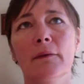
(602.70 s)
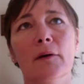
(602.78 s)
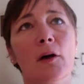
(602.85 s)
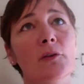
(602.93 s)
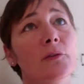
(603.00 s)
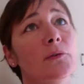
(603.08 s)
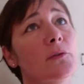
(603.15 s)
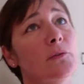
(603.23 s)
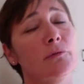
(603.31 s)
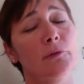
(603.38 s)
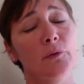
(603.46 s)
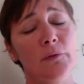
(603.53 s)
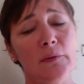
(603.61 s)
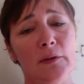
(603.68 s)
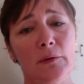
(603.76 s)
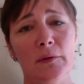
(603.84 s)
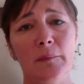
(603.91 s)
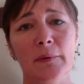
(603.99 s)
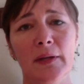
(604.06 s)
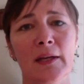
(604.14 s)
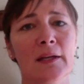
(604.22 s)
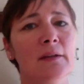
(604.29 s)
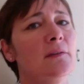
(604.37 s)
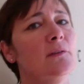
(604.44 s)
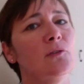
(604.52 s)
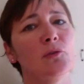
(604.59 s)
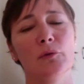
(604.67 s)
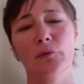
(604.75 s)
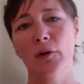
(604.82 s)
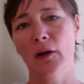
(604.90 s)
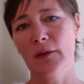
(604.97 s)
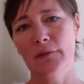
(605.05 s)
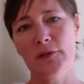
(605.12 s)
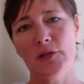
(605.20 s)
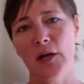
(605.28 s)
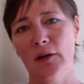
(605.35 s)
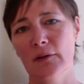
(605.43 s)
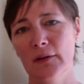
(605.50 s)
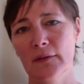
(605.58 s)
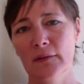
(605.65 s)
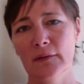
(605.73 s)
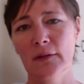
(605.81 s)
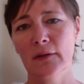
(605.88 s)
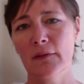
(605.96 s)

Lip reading: Also, there's foods that you can be eating, and this is true for all of the chakras.